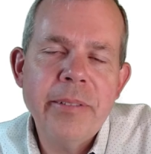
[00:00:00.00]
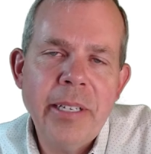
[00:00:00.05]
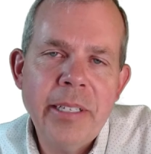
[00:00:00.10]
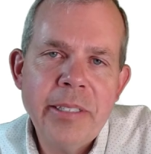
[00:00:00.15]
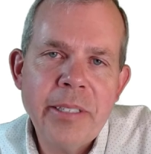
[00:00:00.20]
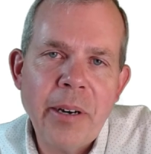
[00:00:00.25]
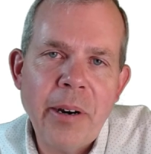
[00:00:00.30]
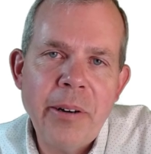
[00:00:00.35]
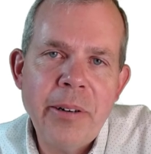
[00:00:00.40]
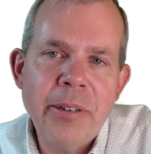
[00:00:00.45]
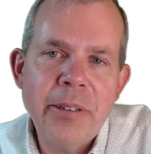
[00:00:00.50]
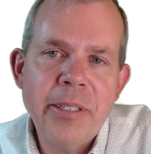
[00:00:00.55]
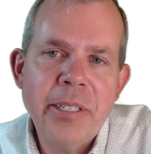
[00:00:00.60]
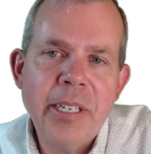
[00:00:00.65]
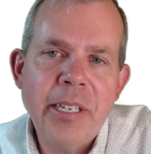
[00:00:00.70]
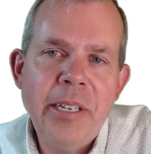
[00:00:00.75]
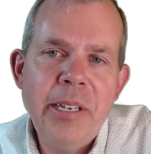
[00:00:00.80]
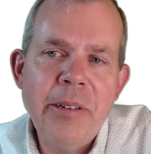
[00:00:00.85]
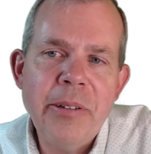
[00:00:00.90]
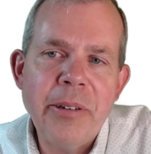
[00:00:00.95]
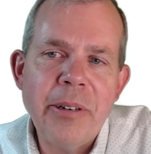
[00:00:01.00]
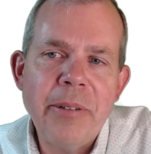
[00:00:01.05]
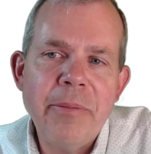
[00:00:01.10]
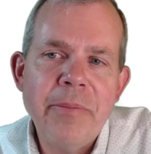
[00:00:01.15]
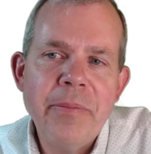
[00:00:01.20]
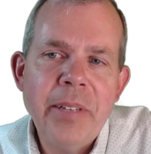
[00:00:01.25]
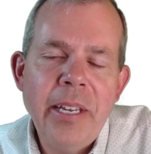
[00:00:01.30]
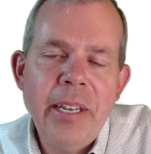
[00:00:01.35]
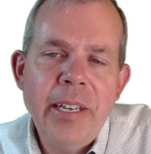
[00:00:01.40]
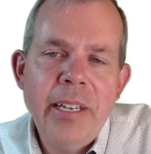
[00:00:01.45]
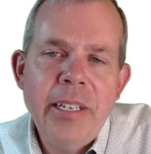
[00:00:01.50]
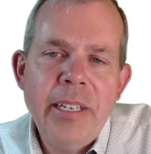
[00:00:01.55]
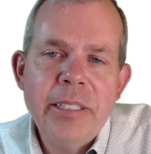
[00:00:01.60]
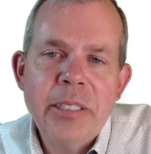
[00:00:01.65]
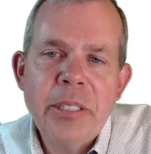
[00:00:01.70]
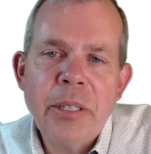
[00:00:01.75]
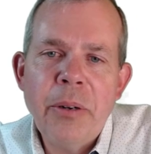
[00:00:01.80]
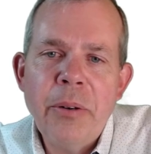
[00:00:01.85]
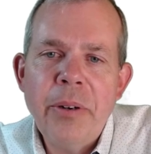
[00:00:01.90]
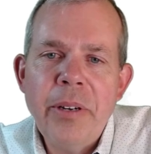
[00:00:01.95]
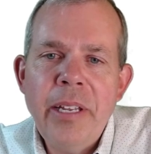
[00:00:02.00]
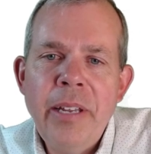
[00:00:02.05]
that's harder to cure. So